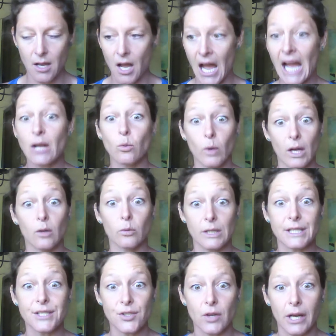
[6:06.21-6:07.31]
I will
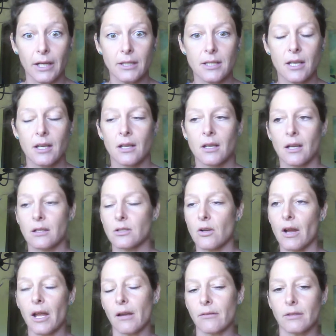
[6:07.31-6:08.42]
restrict. So I
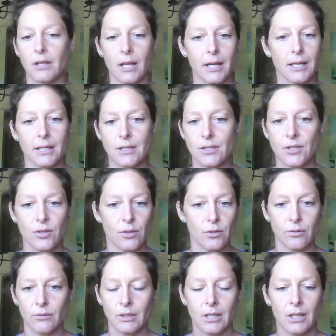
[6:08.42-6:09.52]
have clients
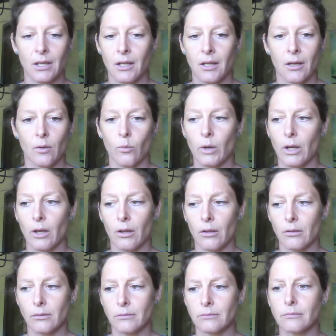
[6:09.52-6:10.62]
who
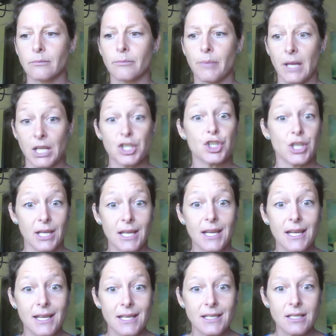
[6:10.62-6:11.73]
will binge
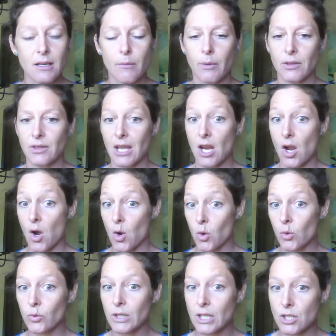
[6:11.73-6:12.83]
eat, but they
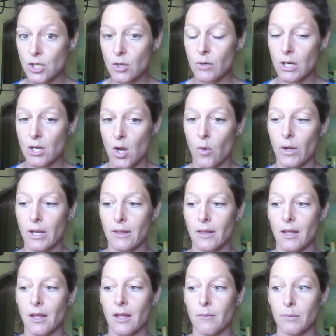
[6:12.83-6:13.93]
only do it knowing
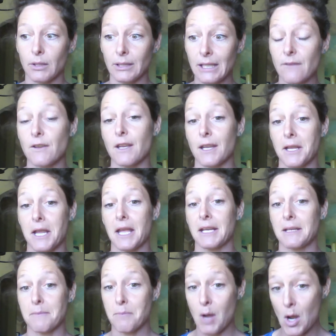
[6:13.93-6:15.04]
and believing and
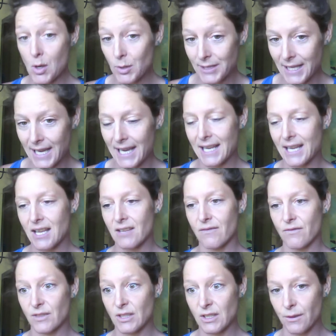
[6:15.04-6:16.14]
imposing
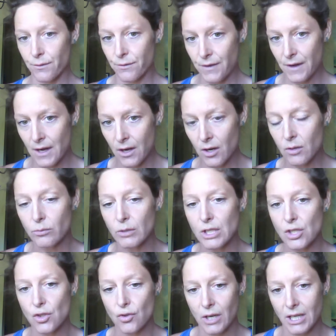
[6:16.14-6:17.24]
severe
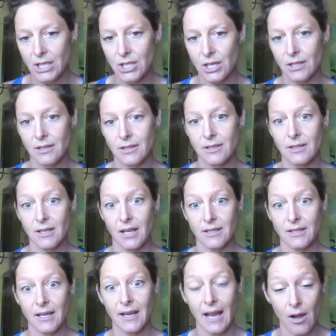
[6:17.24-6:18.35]
restrictions as
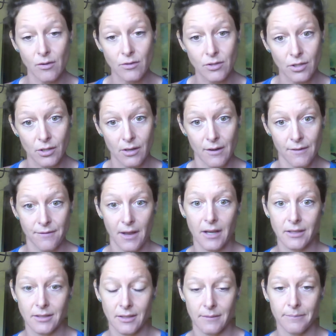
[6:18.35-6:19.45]
a counter
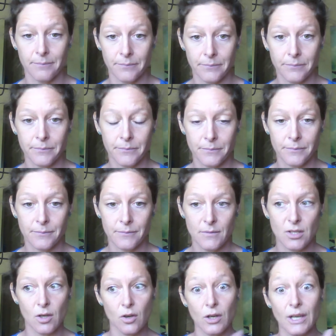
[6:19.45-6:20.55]
effect
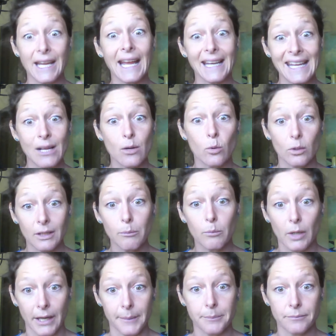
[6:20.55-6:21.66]
to create
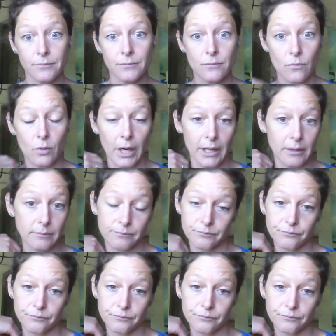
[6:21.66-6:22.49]
equilibrium, right?